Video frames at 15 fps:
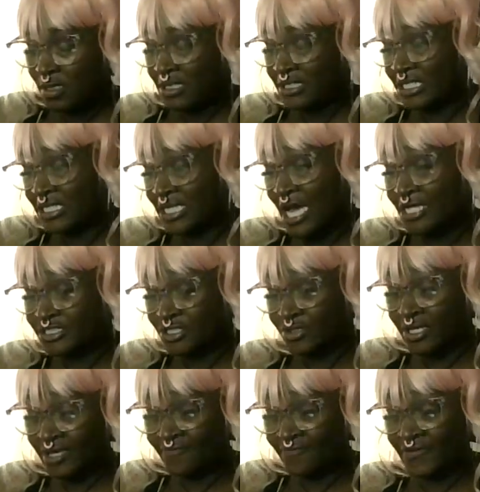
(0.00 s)
Denies your
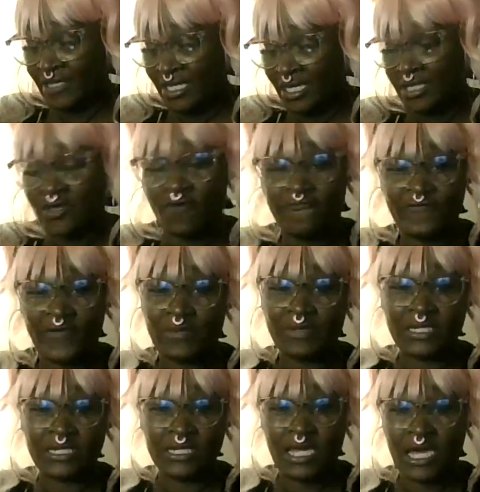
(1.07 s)
gift again. Your family
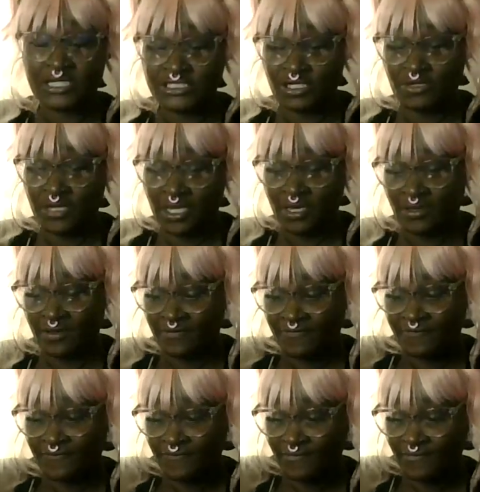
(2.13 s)
denies your gift.